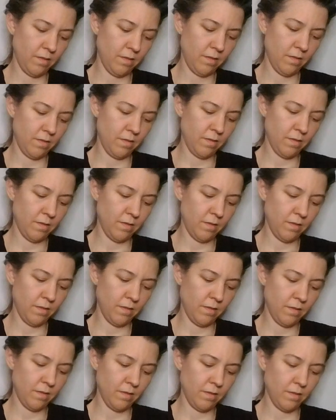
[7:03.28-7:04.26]

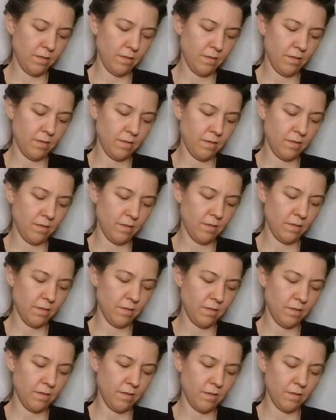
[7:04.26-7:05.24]

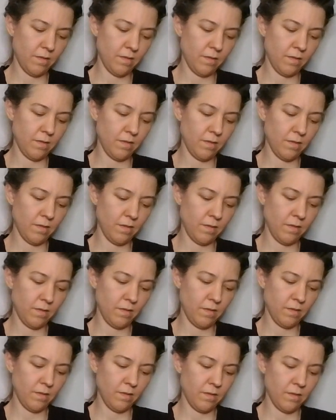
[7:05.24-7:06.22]

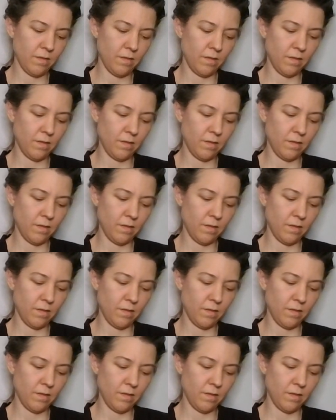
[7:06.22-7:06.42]
Nobody speaks.